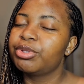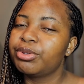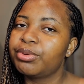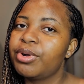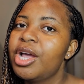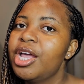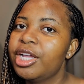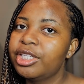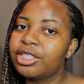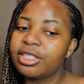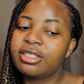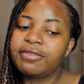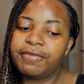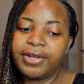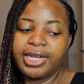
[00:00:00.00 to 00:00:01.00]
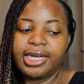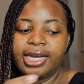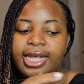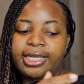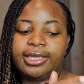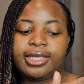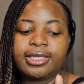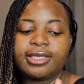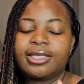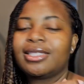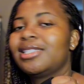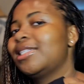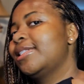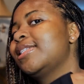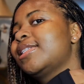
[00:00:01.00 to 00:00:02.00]
No, just find like the
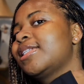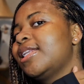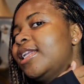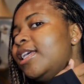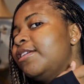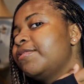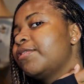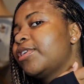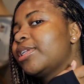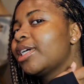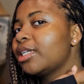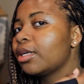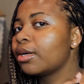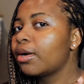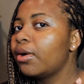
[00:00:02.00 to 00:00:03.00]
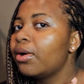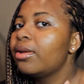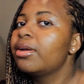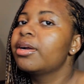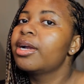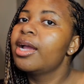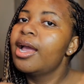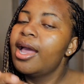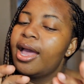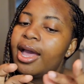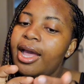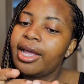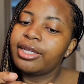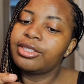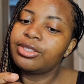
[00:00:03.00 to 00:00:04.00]
sleeve under the collar
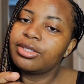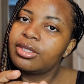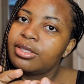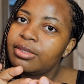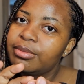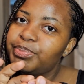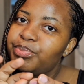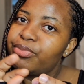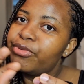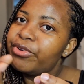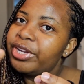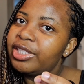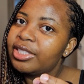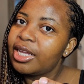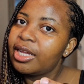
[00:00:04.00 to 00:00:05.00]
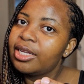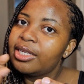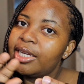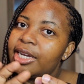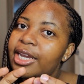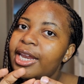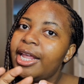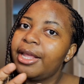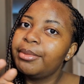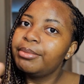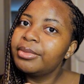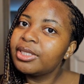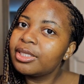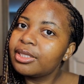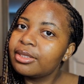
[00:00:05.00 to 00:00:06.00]
and just print the
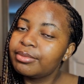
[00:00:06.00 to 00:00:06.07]
names,